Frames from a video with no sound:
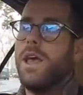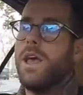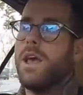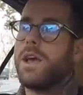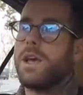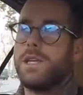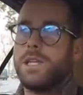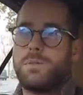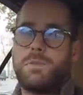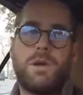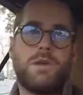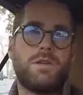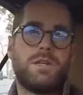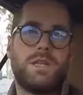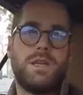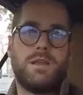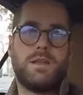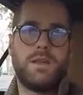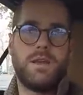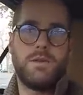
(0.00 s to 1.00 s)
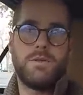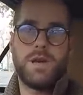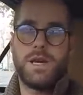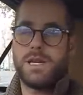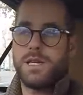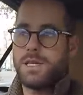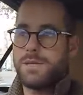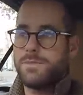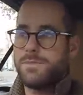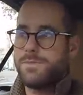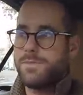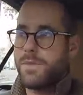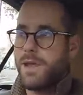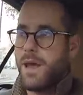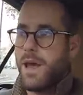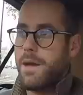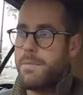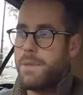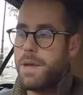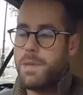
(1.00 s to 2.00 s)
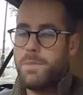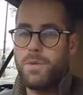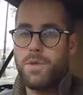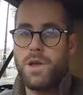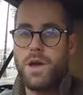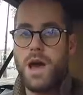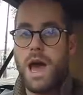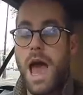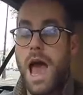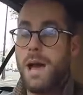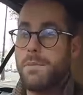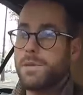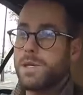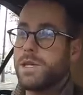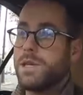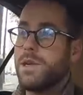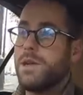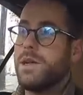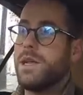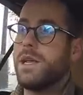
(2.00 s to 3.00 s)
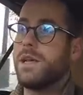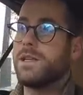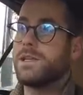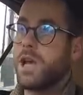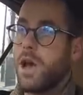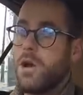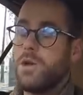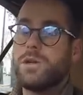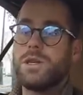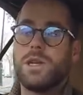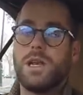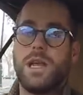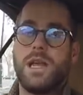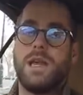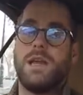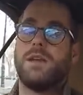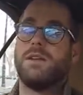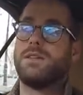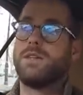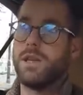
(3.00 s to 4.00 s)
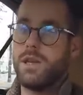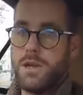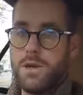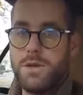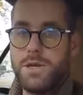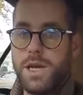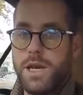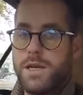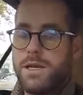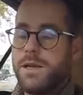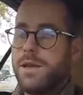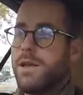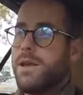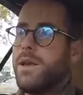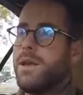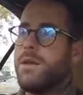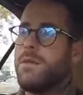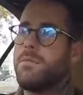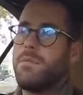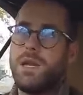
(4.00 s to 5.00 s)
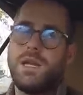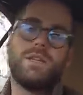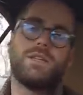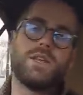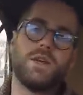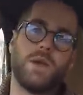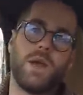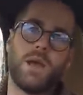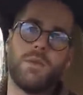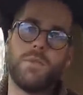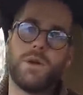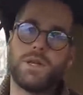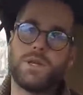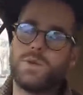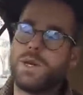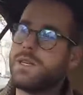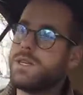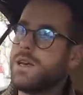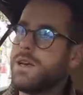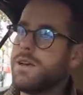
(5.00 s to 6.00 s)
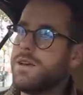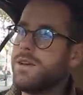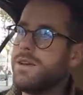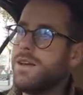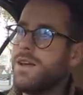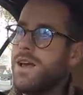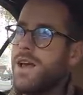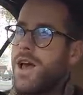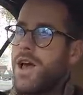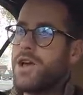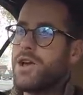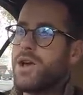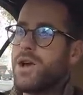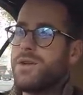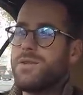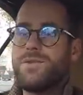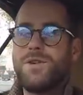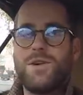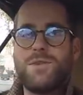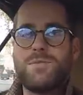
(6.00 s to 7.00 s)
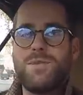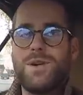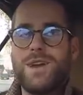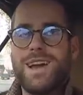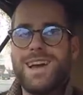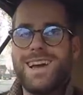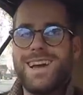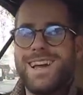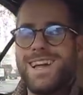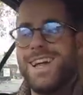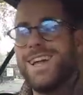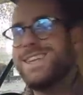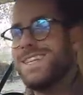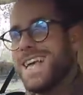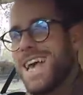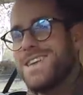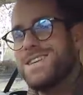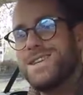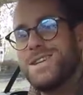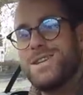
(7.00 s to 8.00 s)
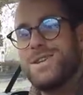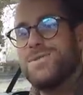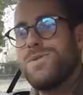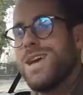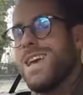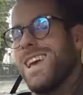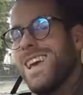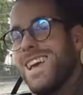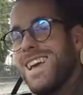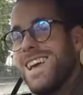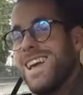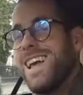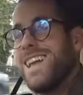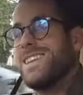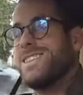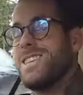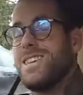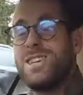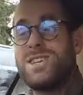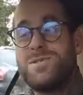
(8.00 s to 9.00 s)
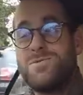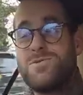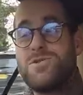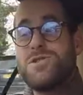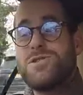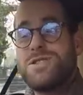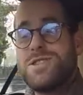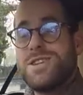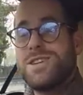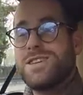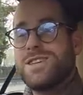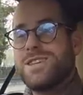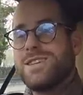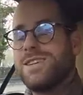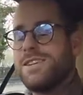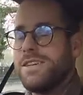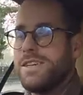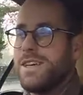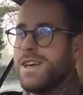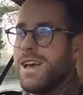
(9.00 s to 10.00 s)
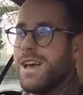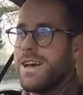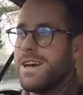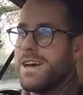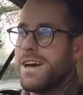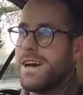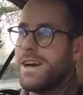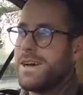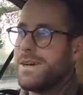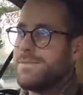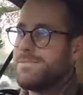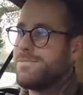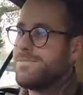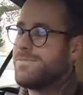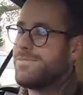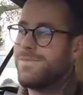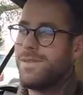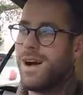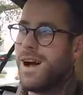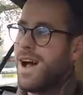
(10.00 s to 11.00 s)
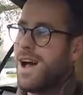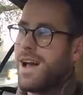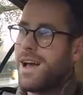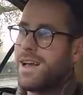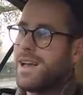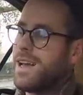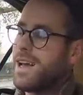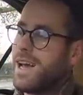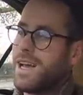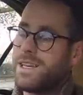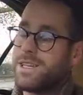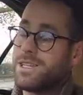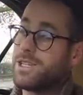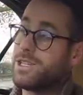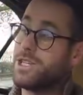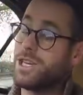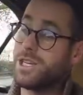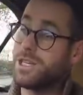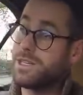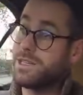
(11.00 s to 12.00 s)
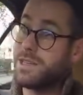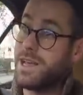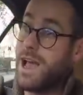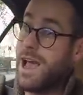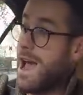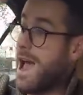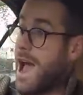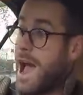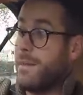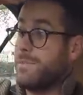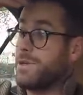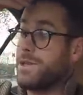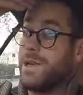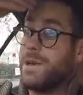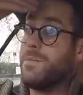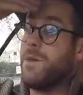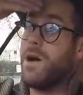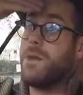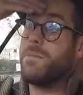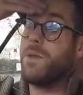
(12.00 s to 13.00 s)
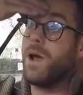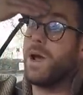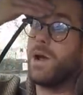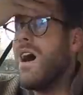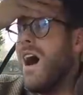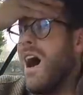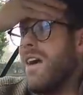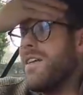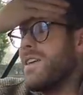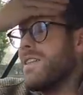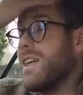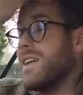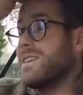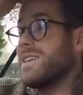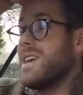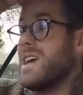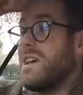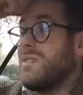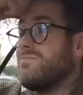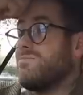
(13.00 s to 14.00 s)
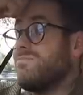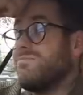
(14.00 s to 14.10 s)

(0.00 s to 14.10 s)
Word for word: conspiracy theorists, and people that are absolutely and totally deluded, please do hit my Twitter and go and find my uh, Tesla tweet and see some rudeness. Um, uh, it's just absolutely mind blowing. I think that's it.